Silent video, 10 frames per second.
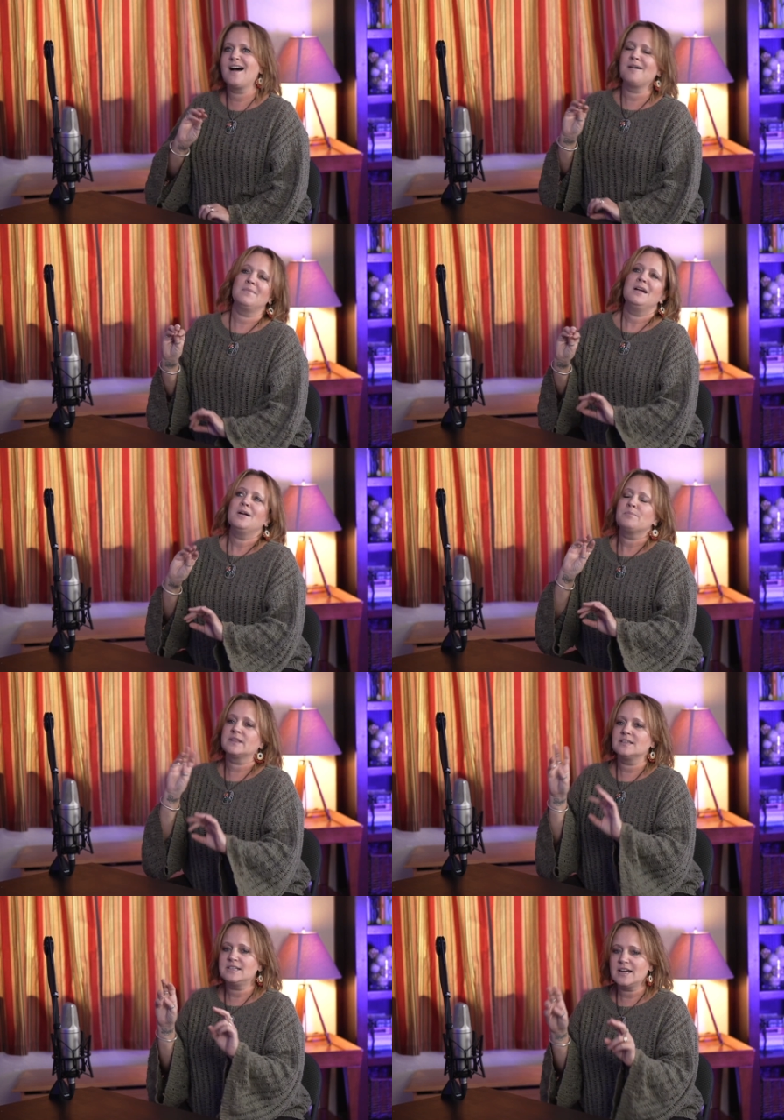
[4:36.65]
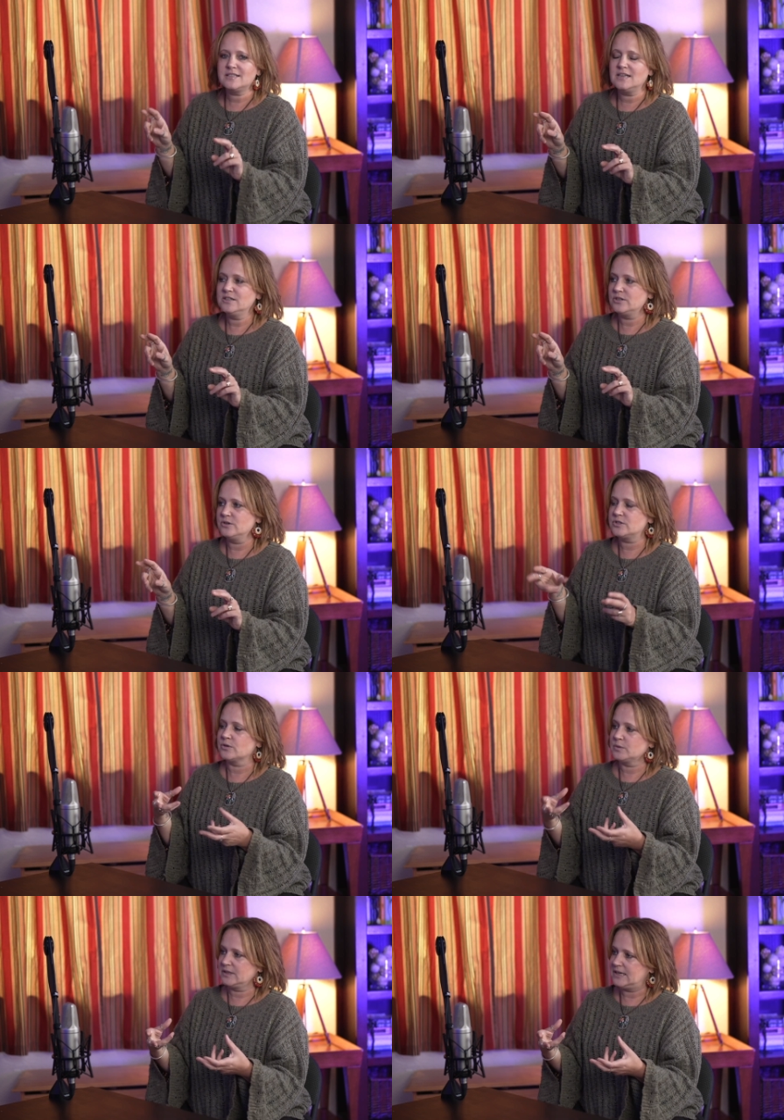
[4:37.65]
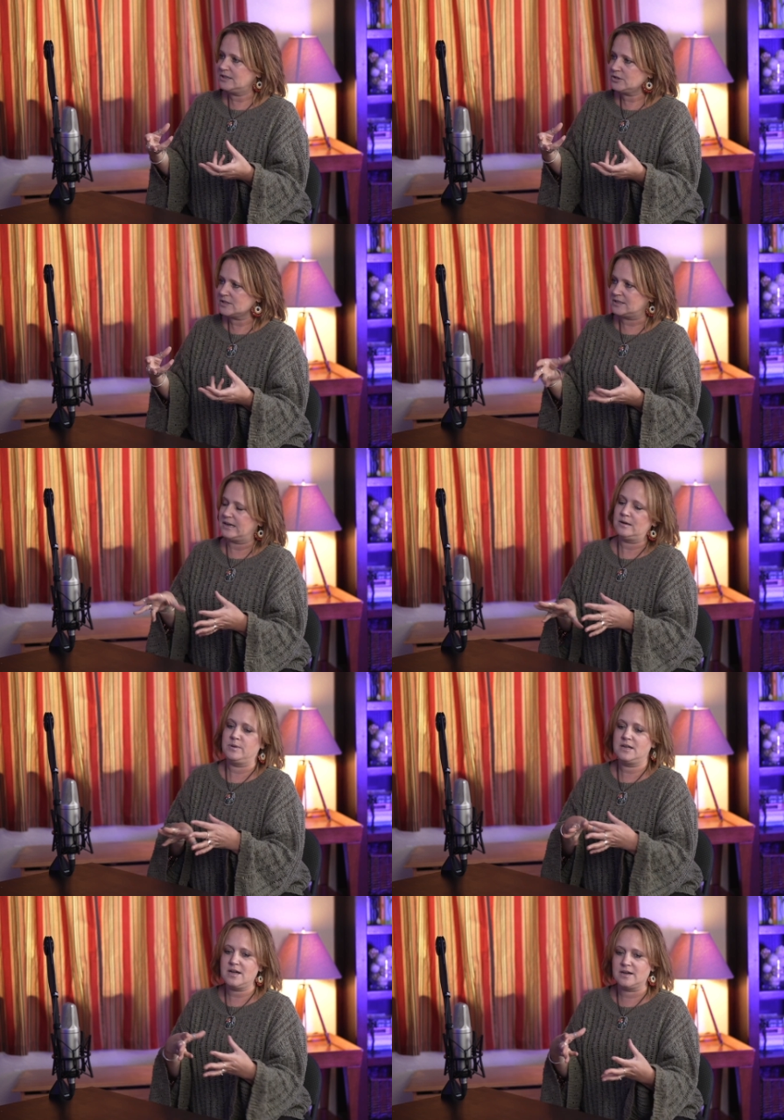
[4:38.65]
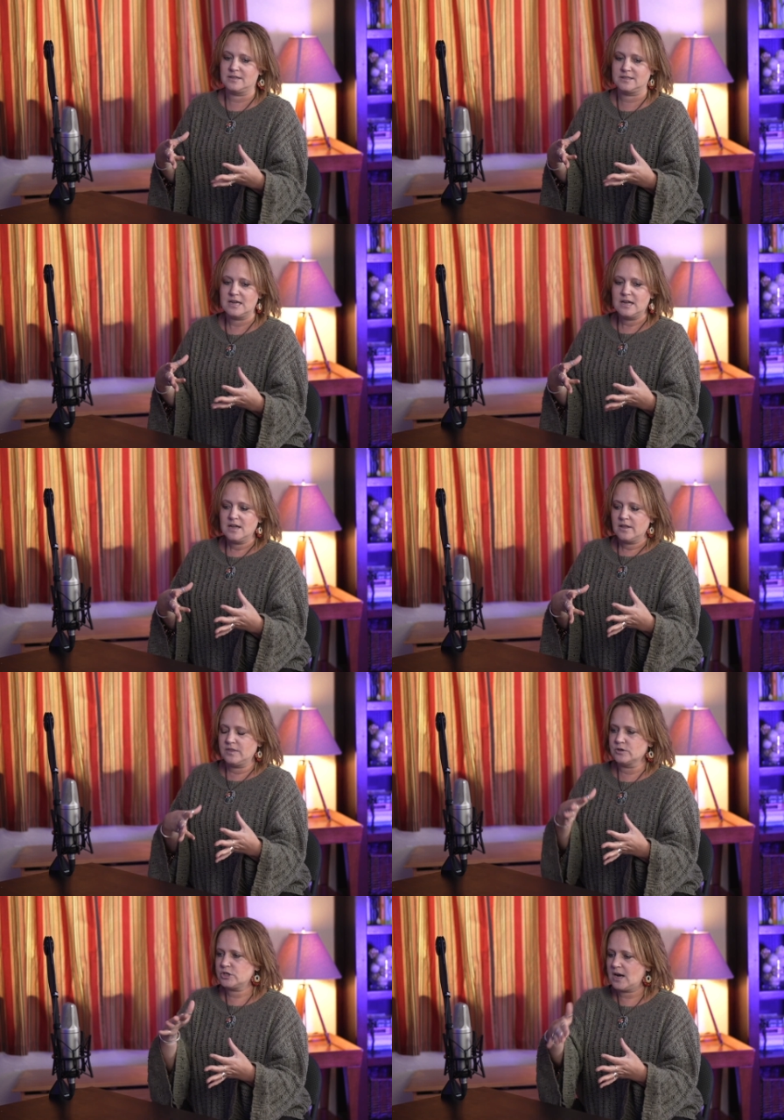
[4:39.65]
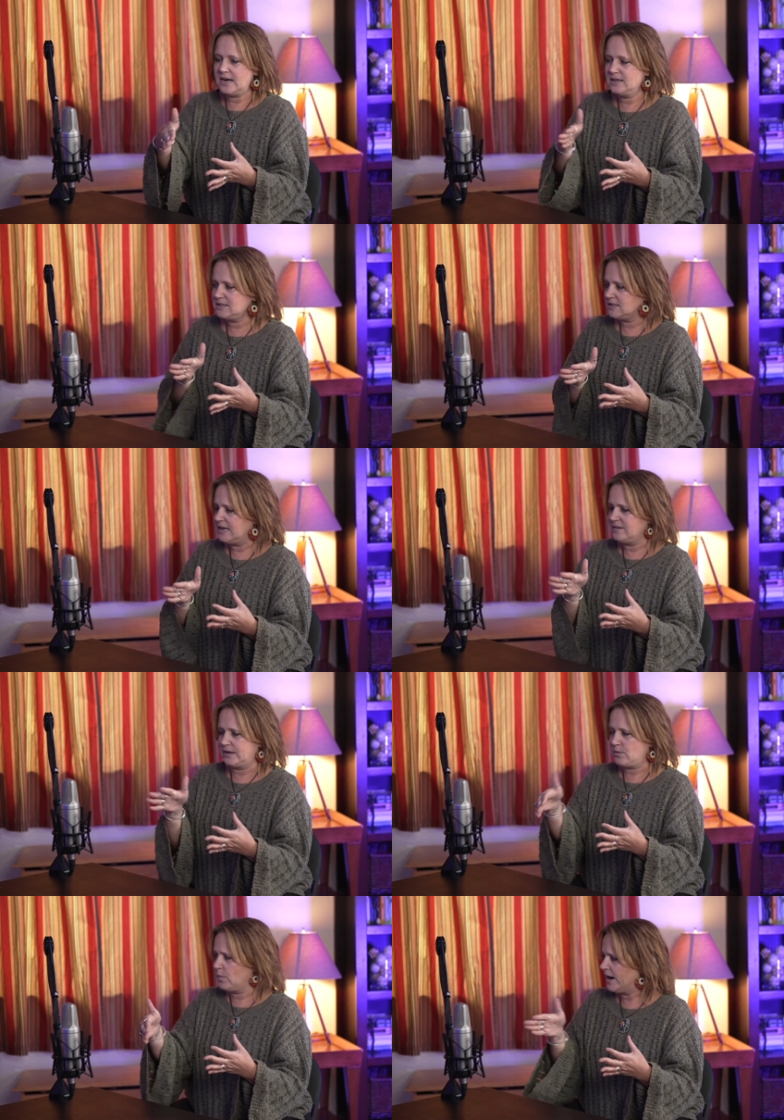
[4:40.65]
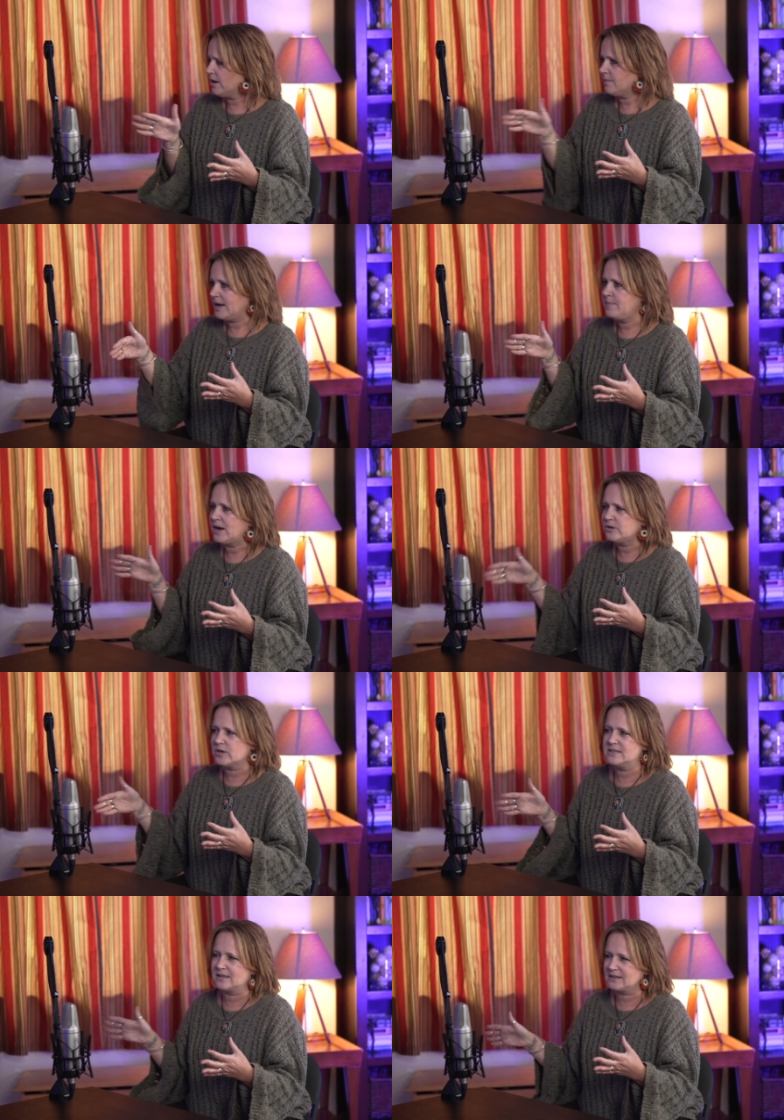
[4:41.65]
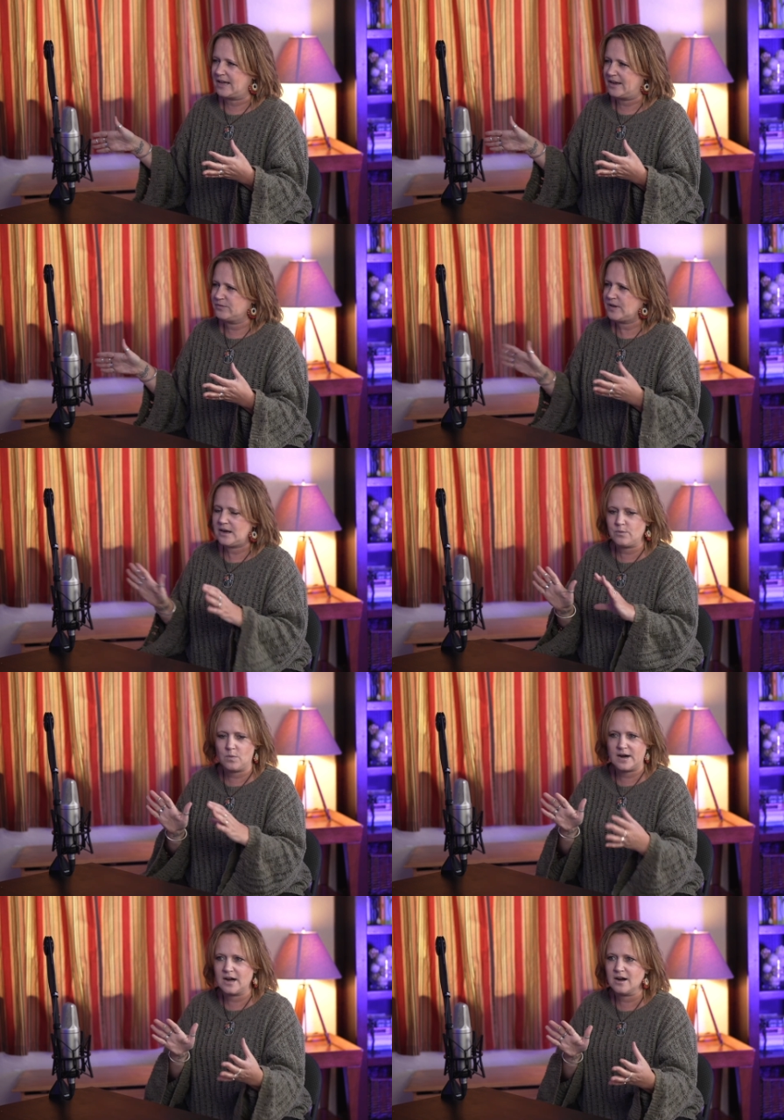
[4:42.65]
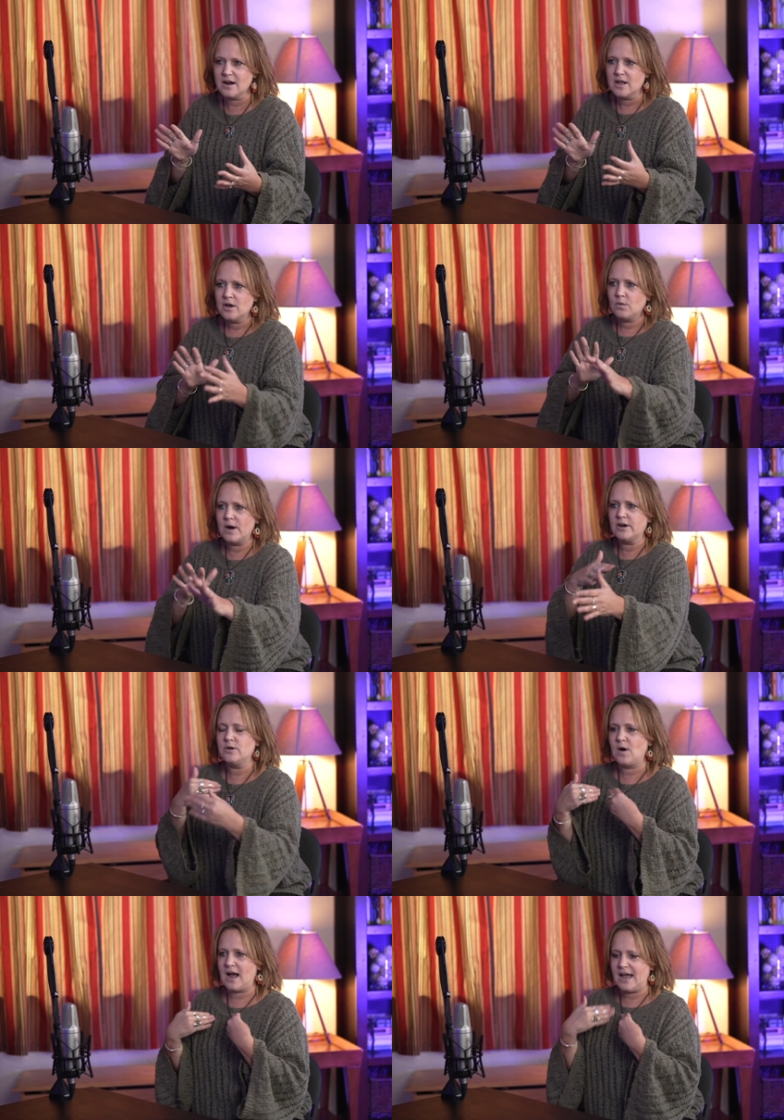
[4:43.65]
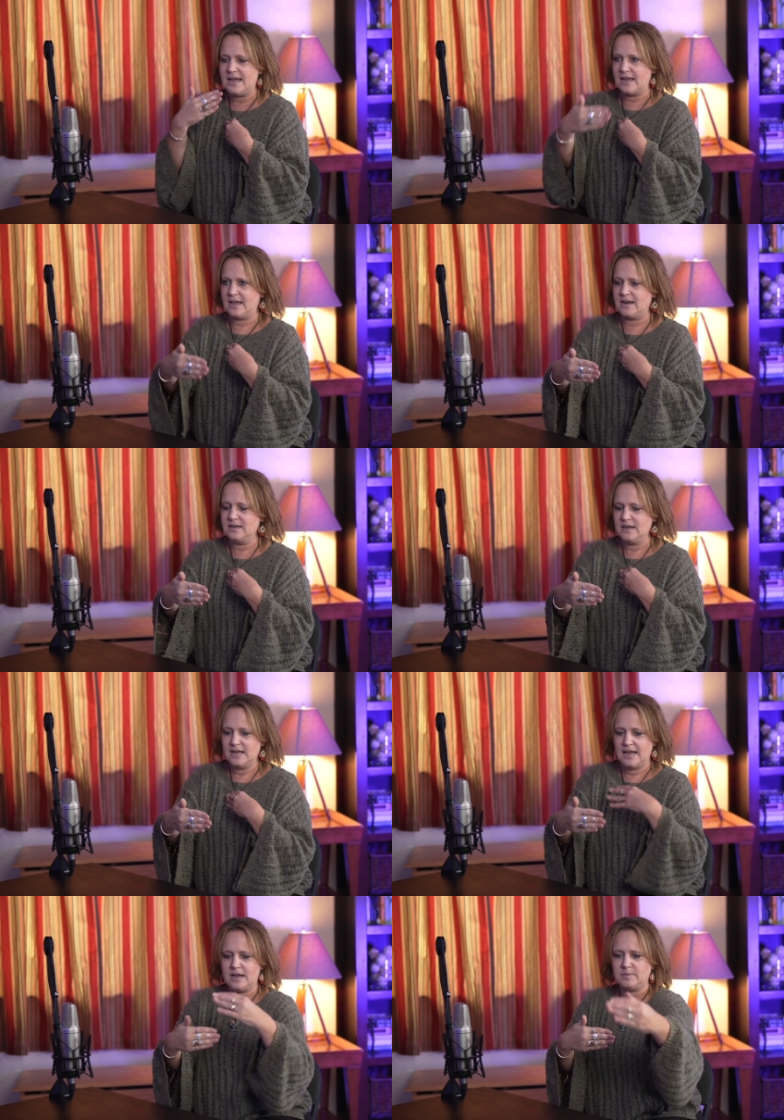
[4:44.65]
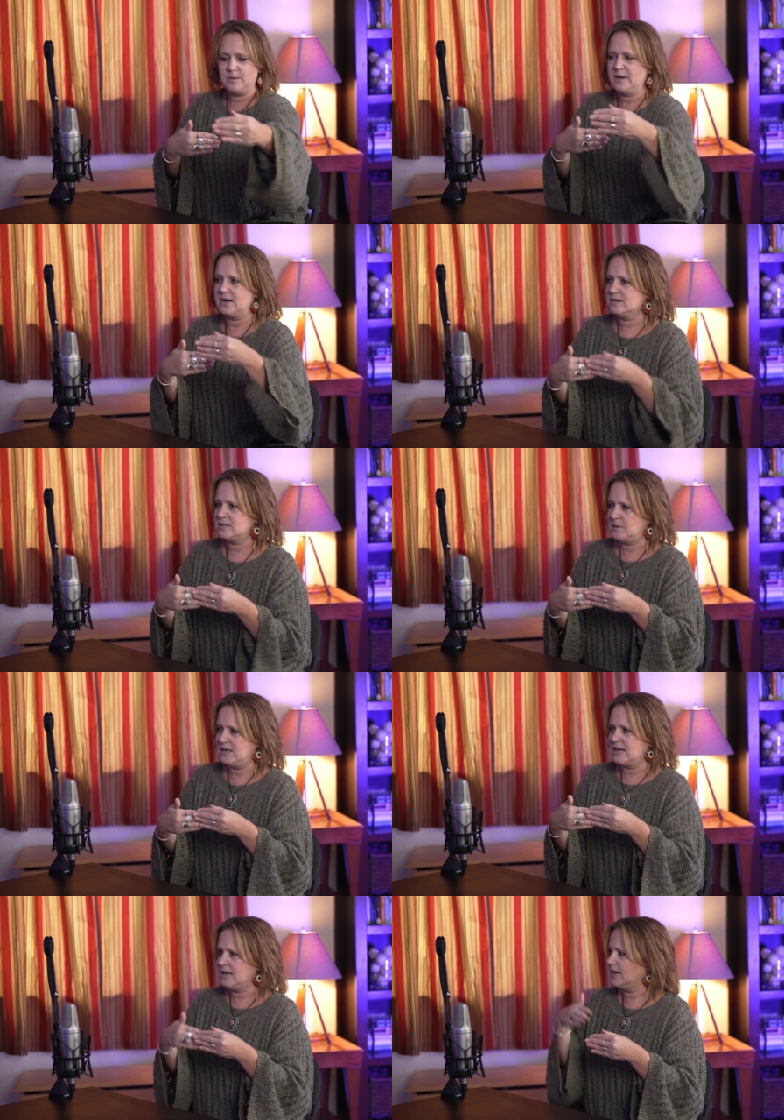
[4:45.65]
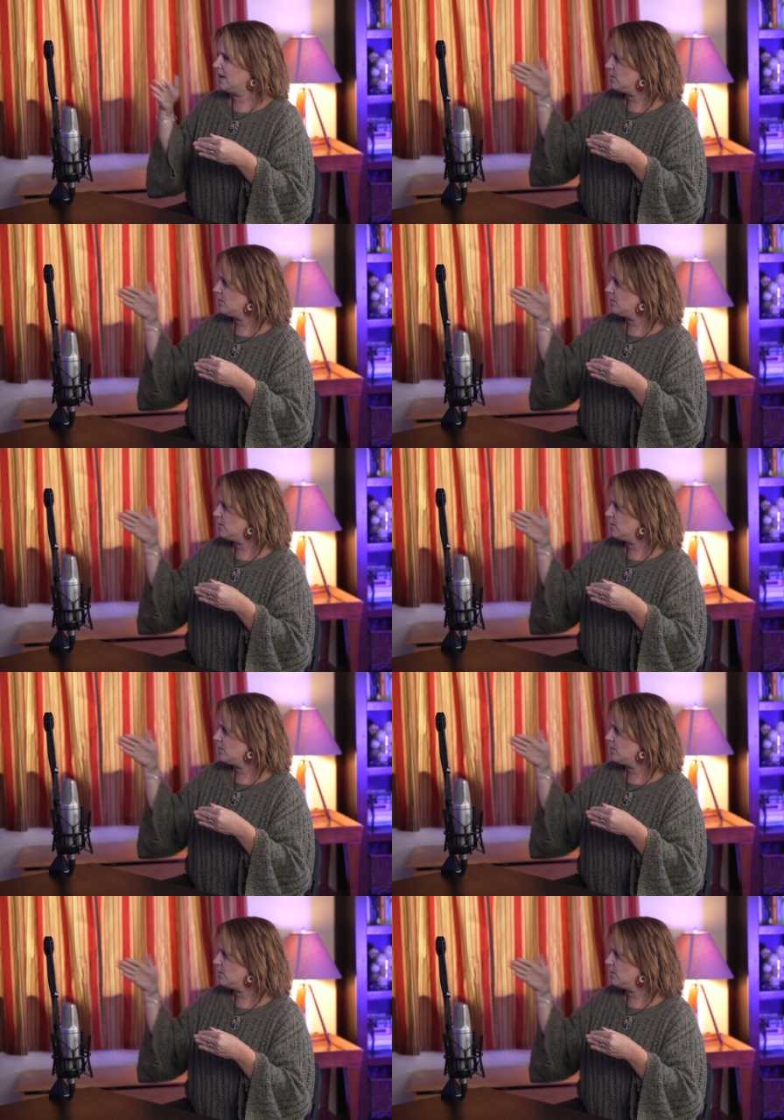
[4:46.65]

Um, but the testing twos are really interesting because they're trying to see like where are my mm-hmm. boundaries in life and where where do I end and my parents begin mm-hmm.